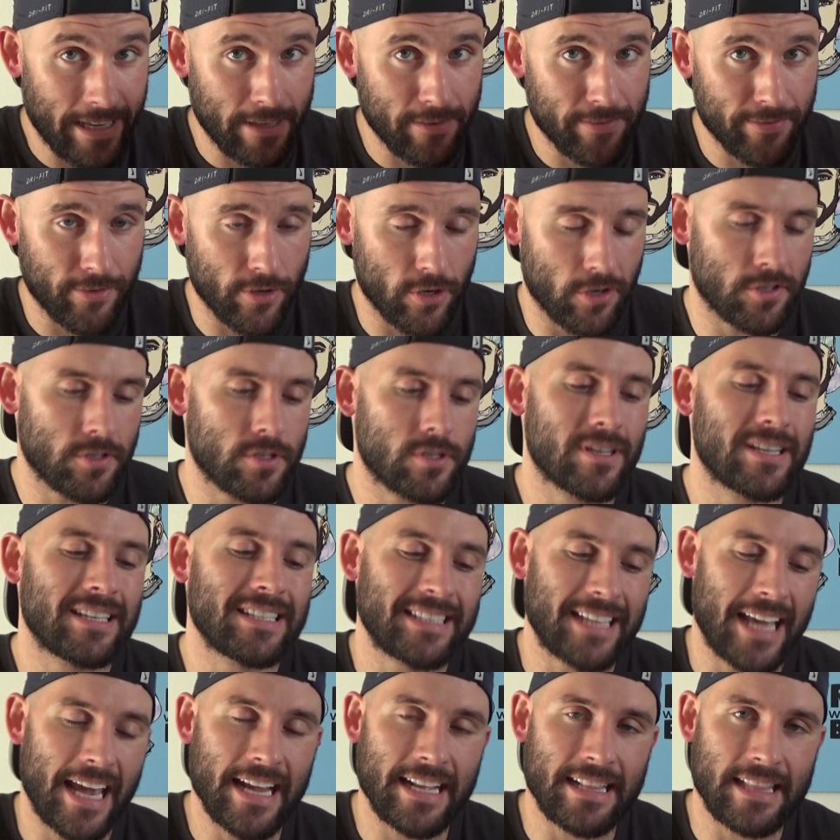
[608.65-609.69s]
it first,
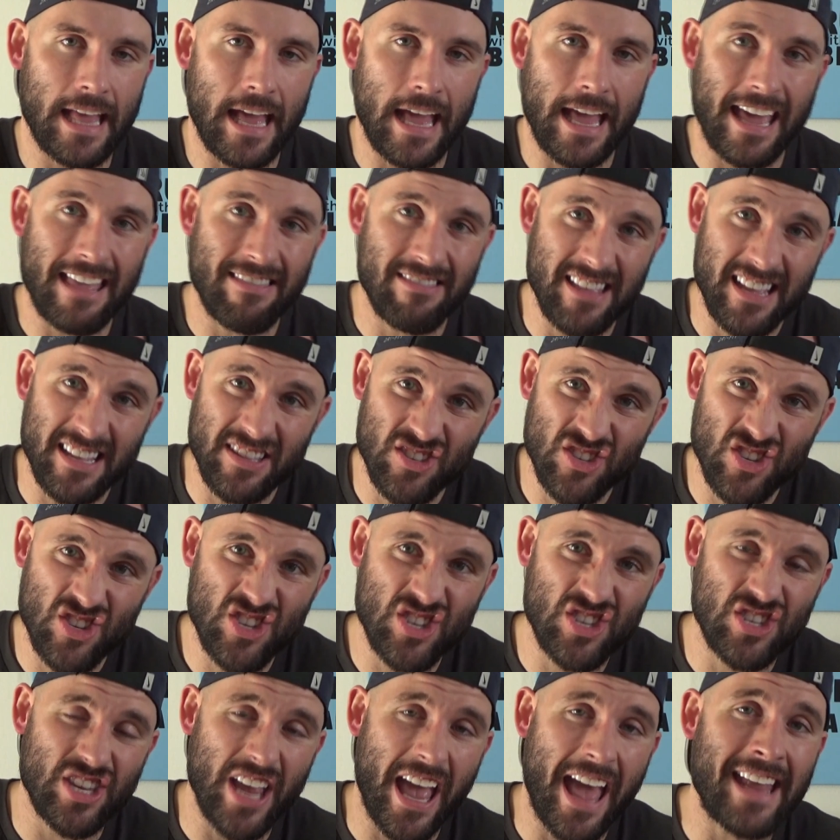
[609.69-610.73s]
take that, and then
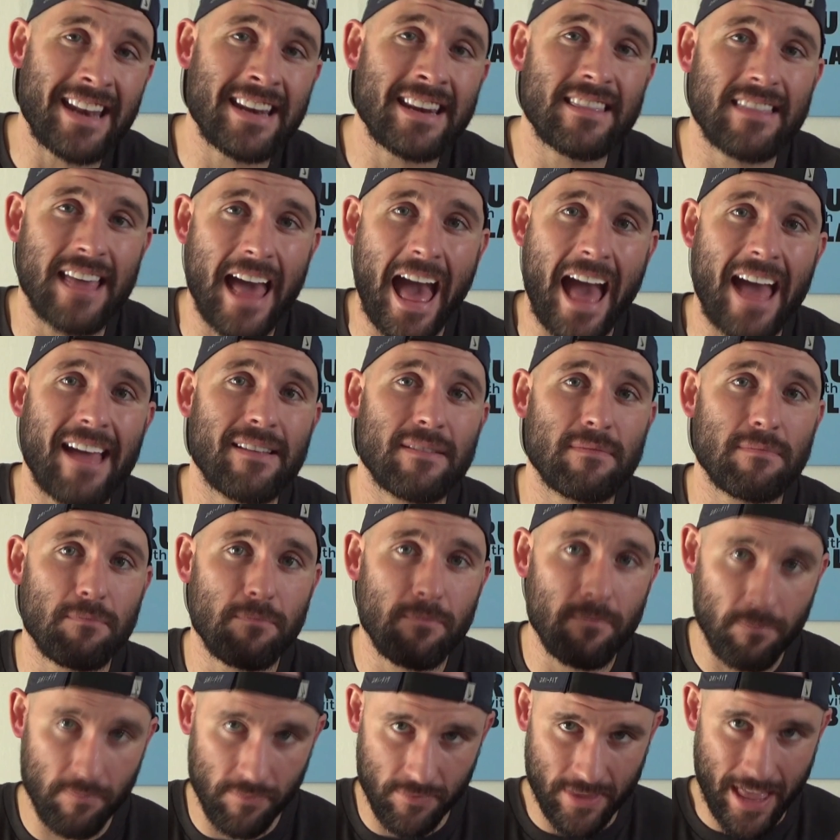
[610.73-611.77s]
send that
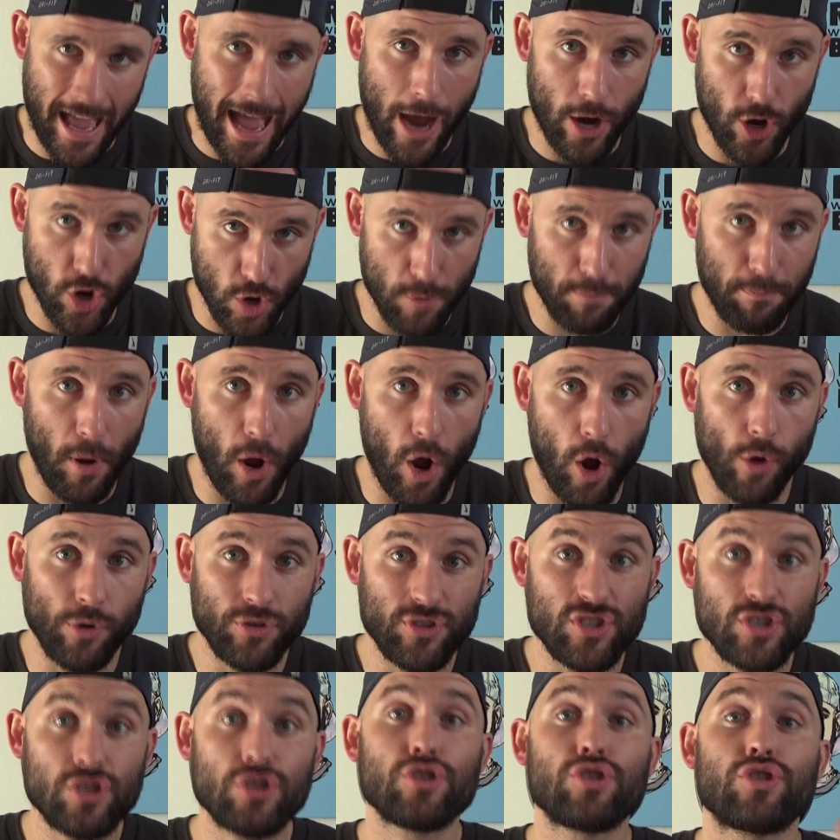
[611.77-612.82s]
her
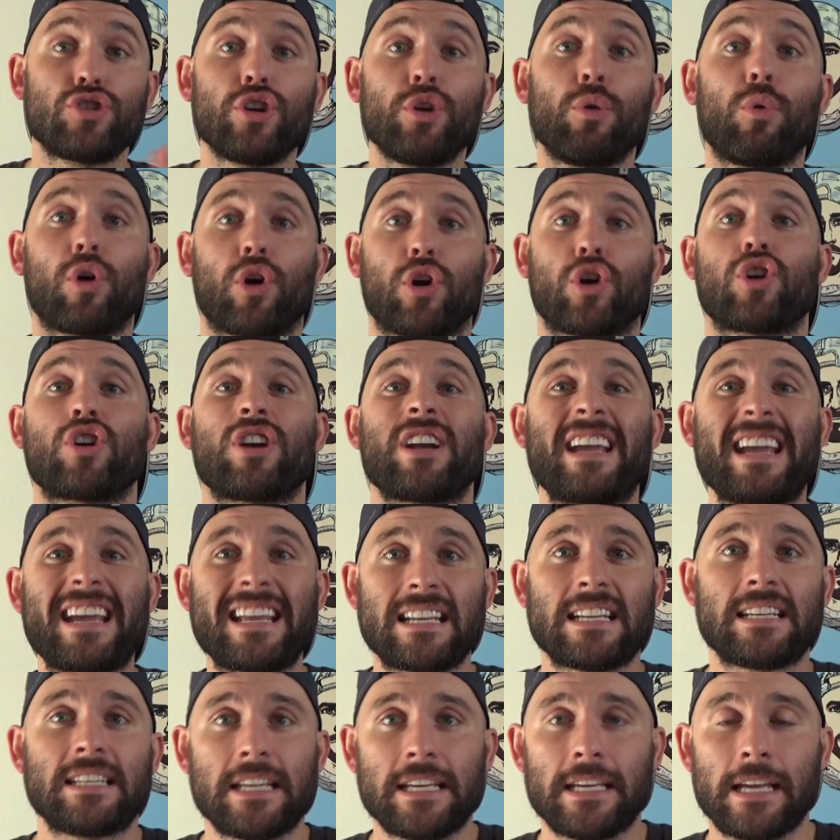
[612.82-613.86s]
post to her in
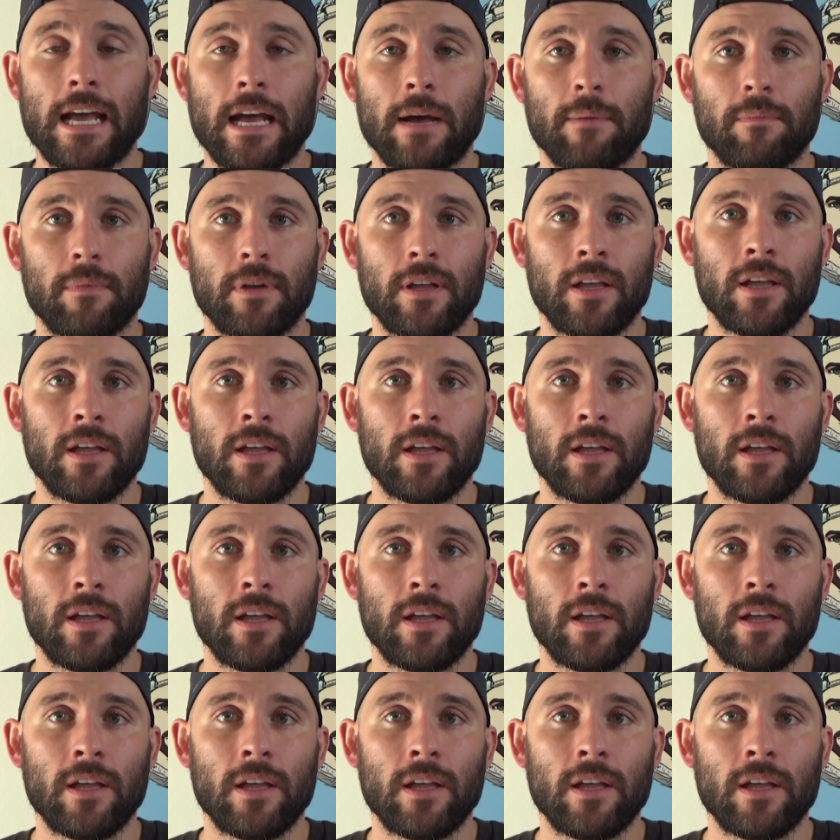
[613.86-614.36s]
a DM.